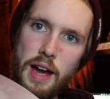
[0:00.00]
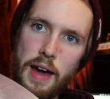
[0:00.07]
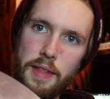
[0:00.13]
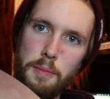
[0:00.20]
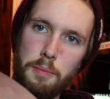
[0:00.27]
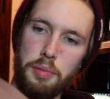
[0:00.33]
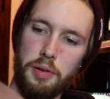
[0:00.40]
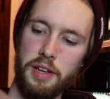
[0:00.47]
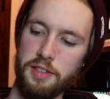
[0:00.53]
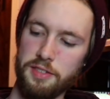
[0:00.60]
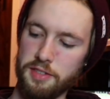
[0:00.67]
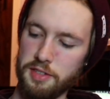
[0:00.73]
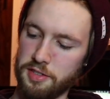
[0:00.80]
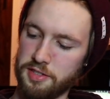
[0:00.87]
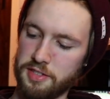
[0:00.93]
I then
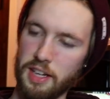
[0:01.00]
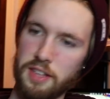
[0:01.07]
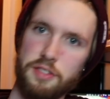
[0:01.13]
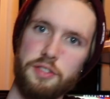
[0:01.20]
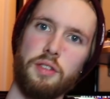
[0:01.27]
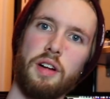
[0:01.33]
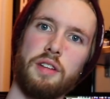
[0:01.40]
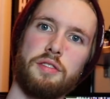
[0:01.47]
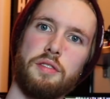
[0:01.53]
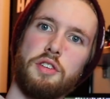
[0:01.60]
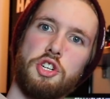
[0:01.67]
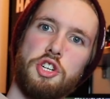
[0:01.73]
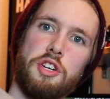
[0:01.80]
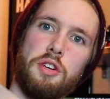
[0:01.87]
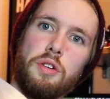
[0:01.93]
placed the stencil onto the
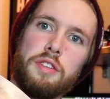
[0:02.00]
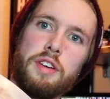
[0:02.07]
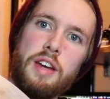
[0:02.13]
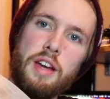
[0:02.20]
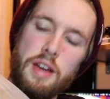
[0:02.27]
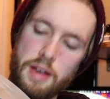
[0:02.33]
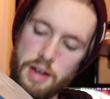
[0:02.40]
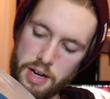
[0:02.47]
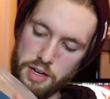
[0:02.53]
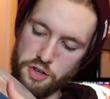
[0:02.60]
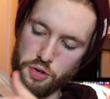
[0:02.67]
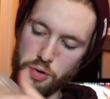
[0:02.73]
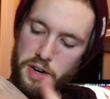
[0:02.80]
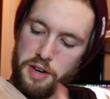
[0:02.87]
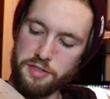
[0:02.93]
shield and
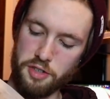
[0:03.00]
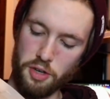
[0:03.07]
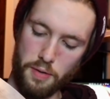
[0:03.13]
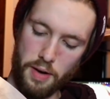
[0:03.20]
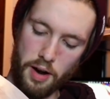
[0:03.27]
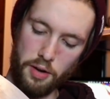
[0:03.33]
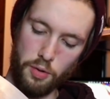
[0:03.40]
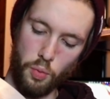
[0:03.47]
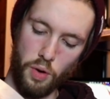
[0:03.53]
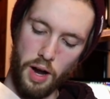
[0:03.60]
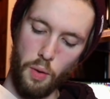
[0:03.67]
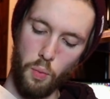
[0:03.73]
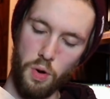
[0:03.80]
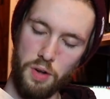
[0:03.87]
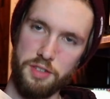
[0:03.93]
traced around where
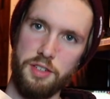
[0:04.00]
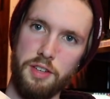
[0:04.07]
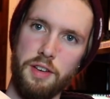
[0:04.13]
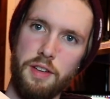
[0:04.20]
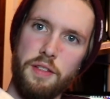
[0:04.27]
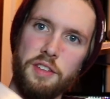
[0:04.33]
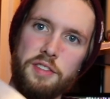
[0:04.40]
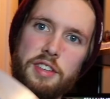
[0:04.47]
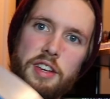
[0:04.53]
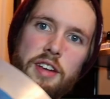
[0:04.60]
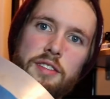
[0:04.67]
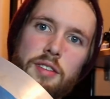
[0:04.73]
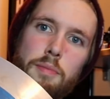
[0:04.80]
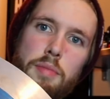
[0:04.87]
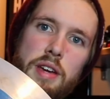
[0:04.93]
I wanted the
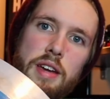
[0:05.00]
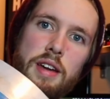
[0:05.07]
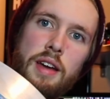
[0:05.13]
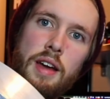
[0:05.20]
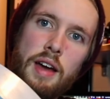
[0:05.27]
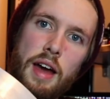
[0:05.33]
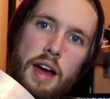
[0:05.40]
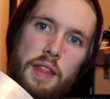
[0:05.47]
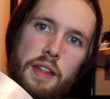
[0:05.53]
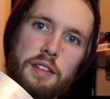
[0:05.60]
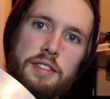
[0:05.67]
T to be, and then